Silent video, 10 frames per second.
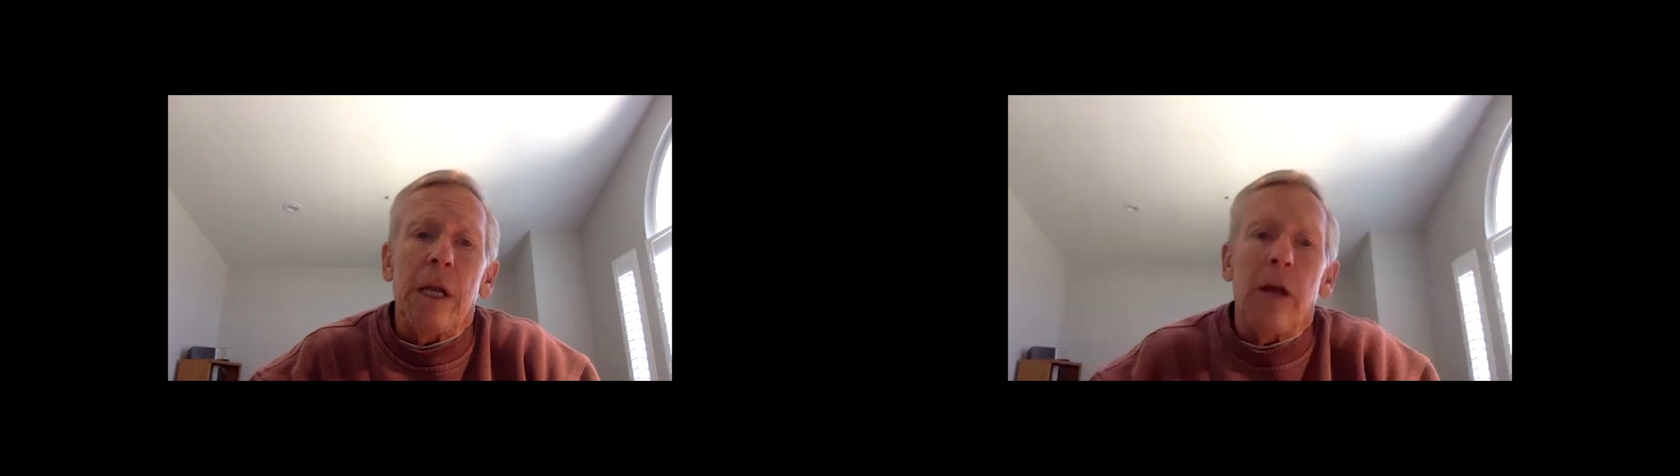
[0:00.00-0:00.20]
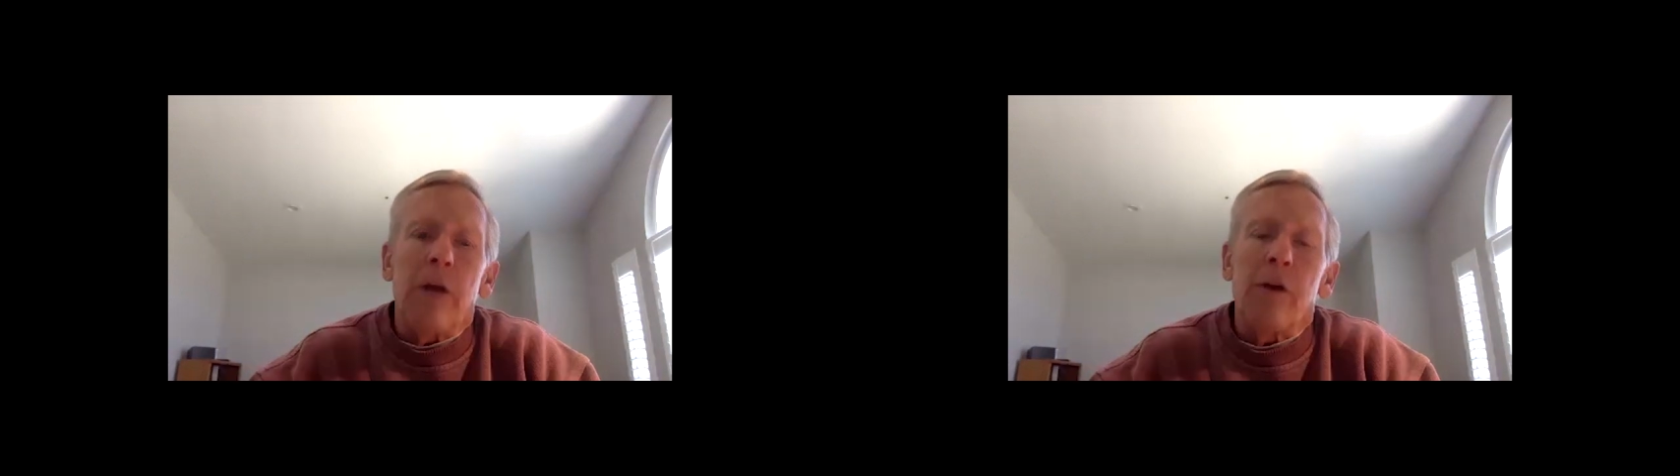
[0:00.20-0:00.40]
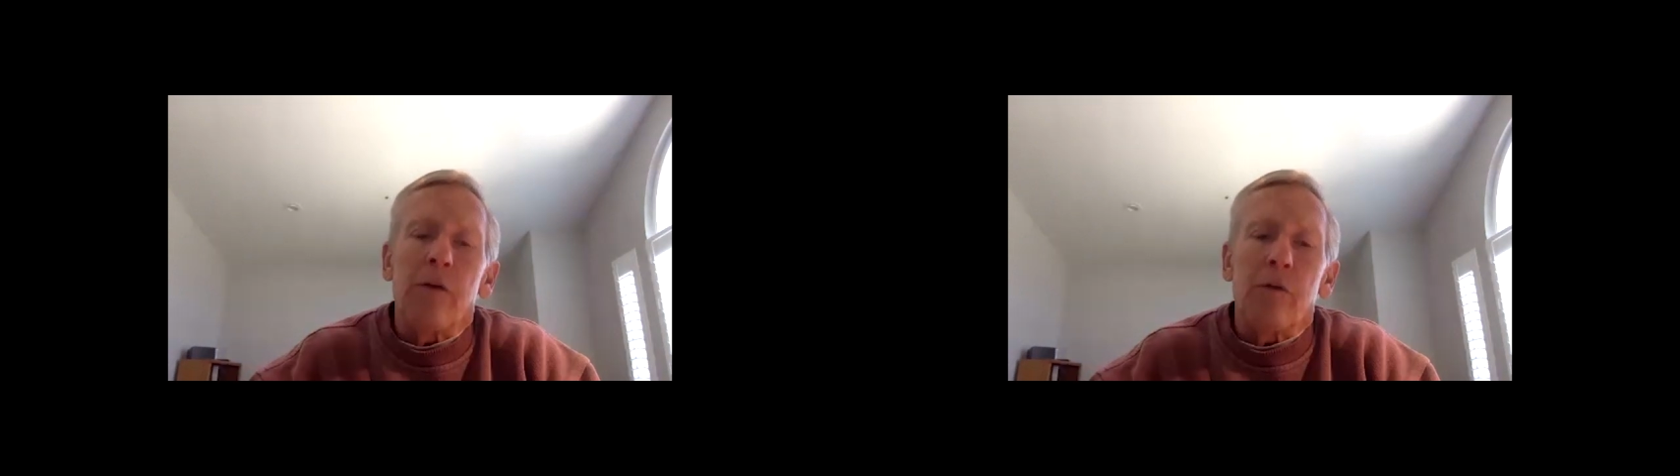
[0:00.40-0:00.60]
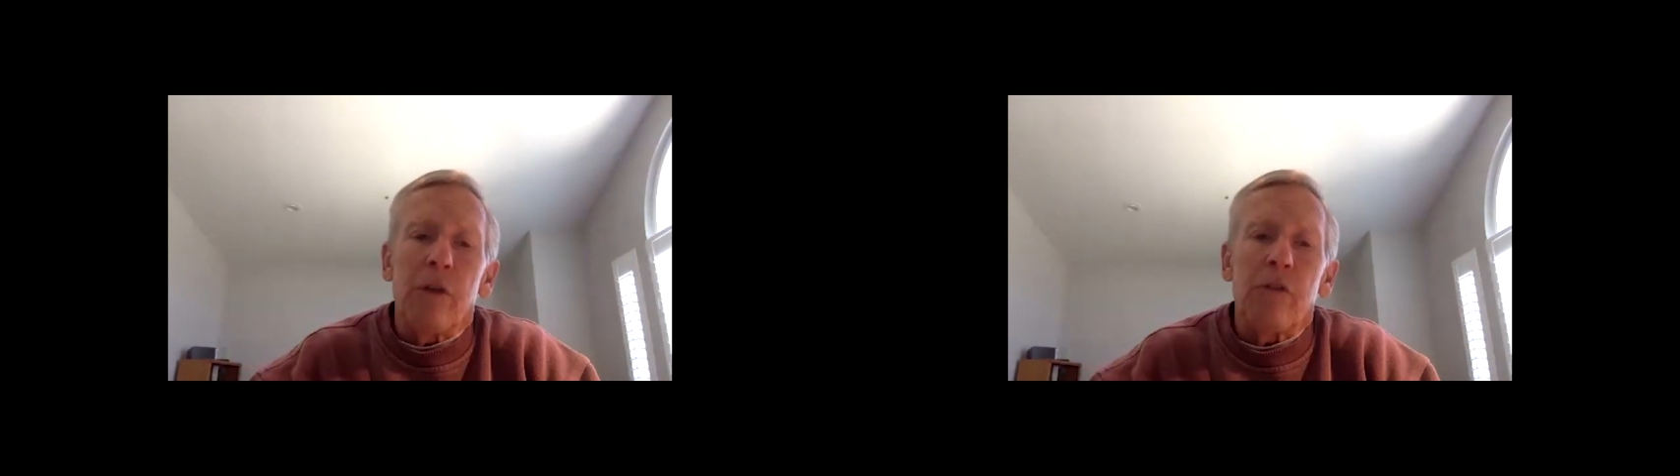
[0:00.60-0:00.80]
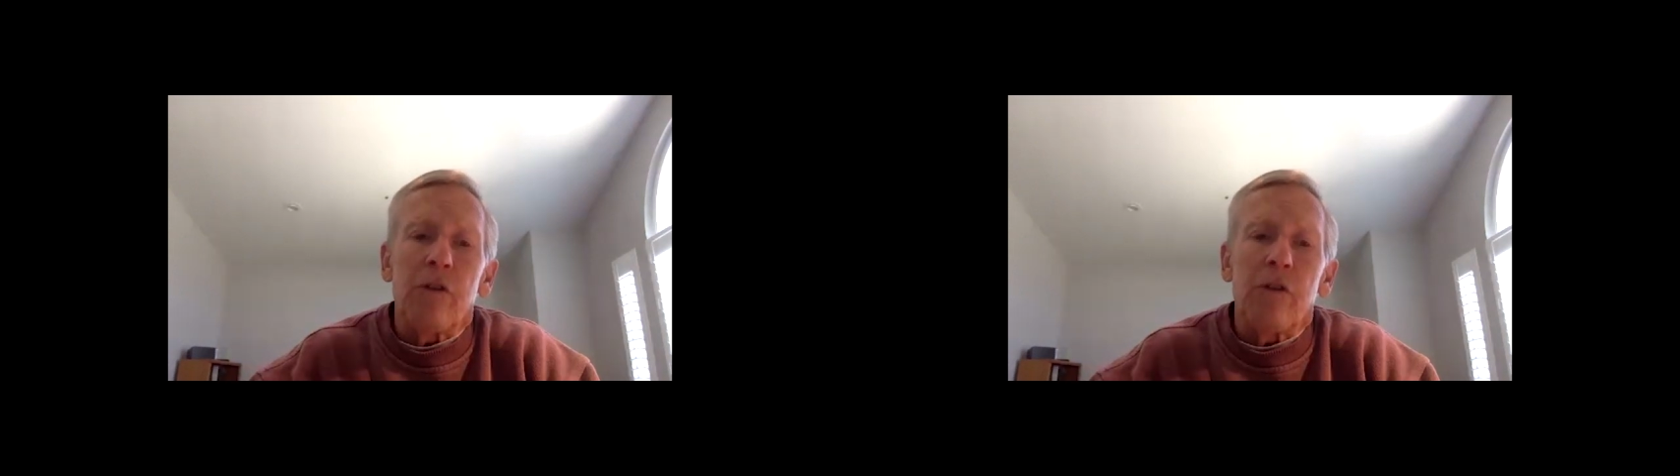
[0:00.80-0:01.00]
an area of
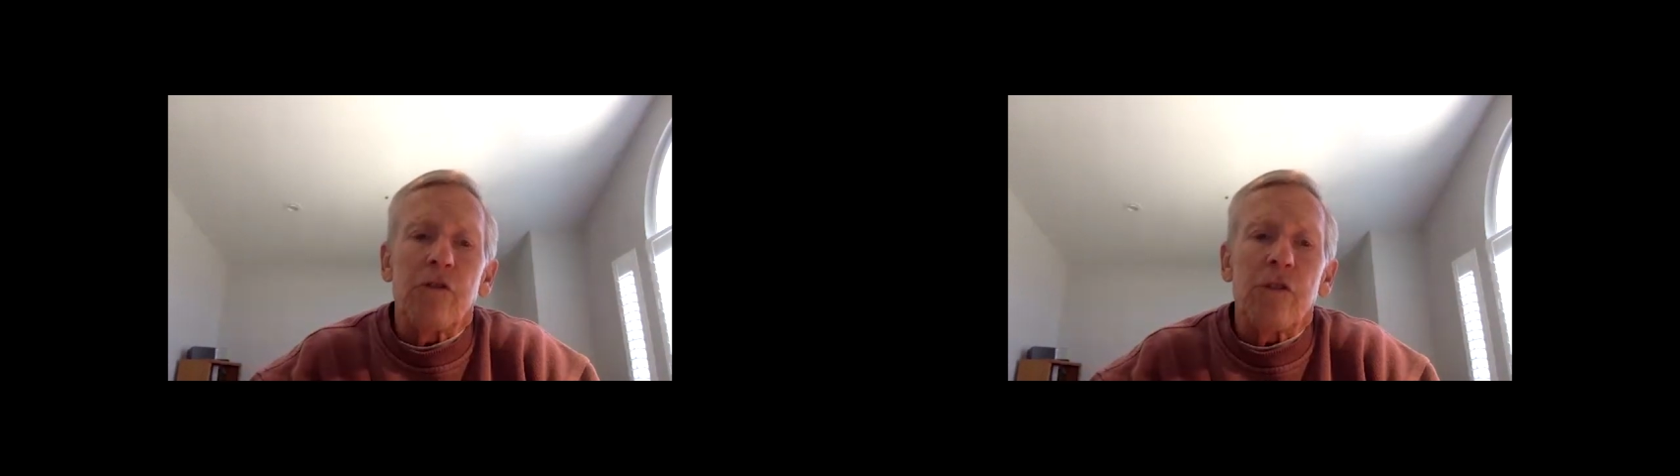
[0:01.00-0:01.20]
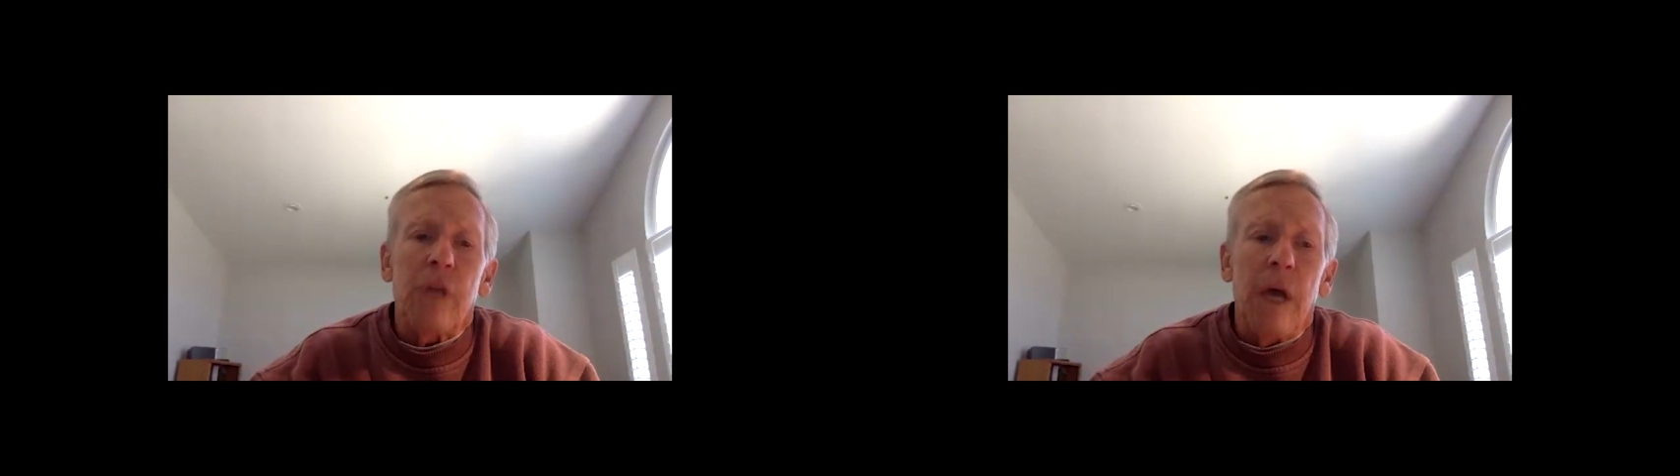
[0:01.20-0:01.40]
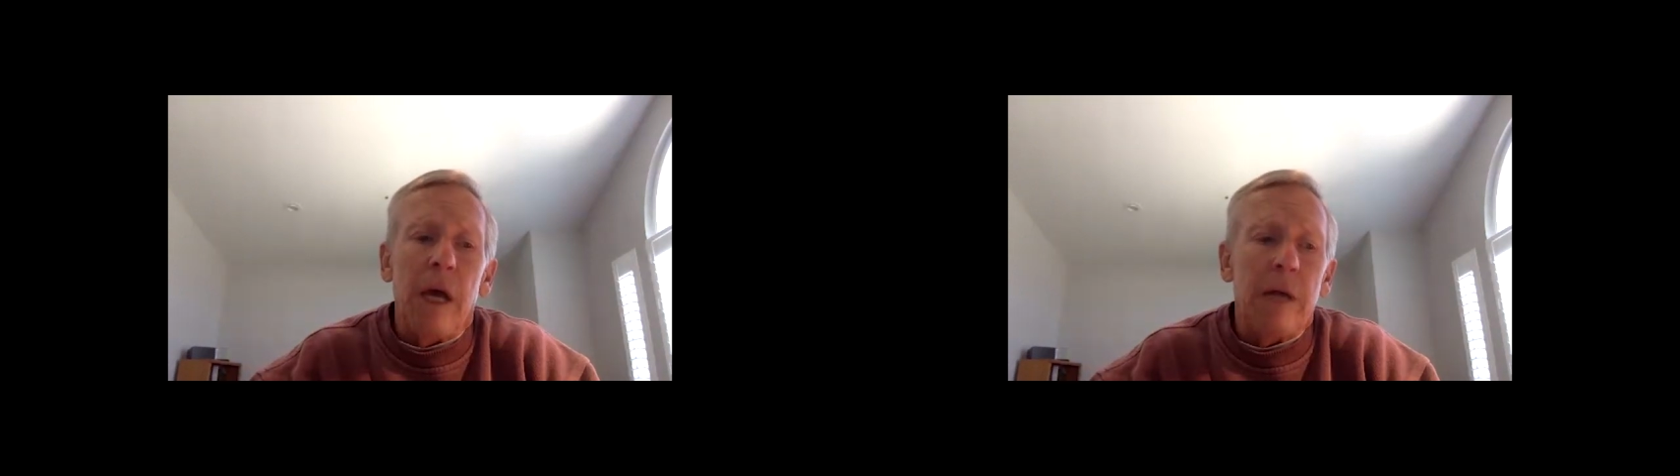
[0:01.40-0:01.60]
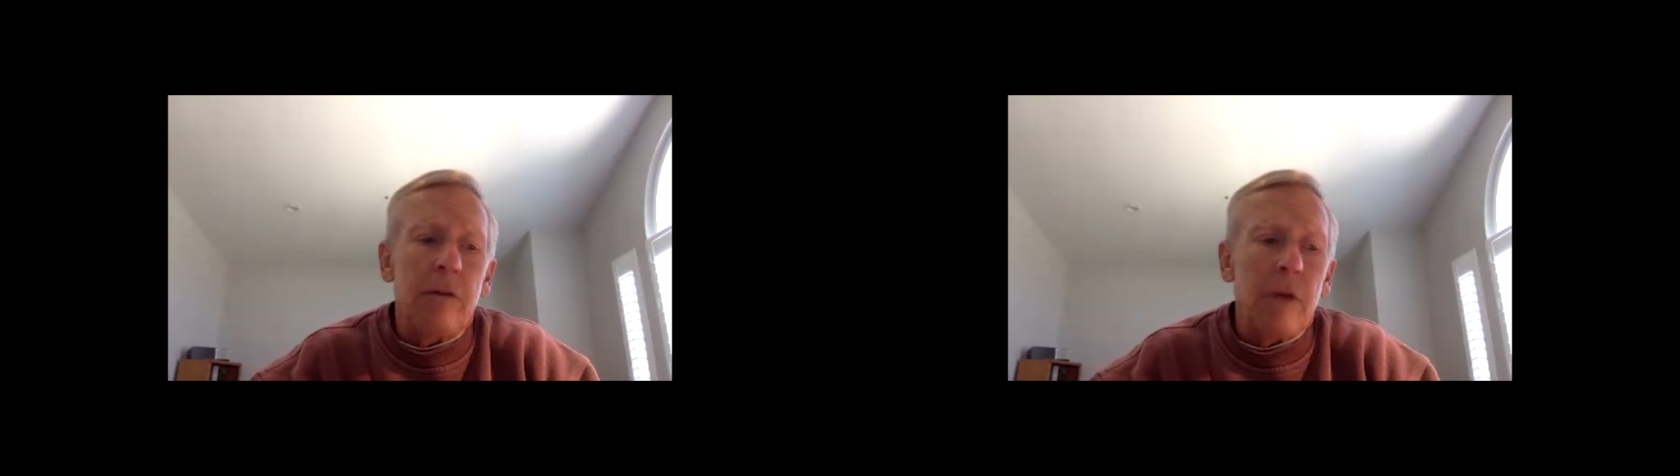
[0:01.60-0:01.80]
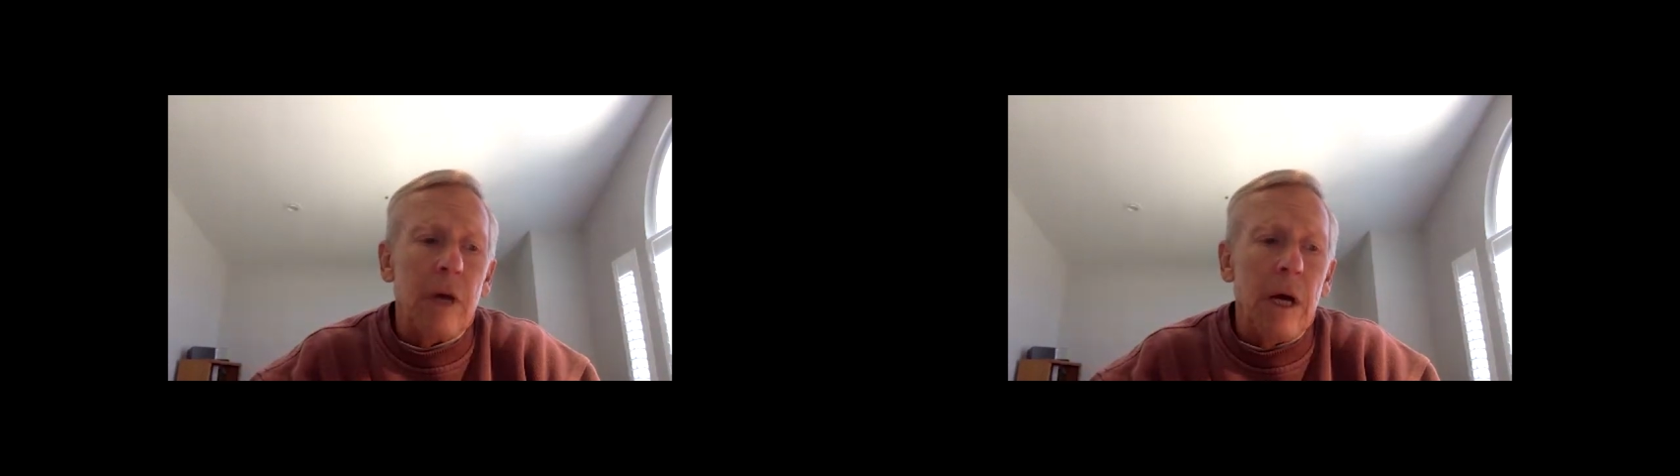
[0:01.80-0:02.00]
research that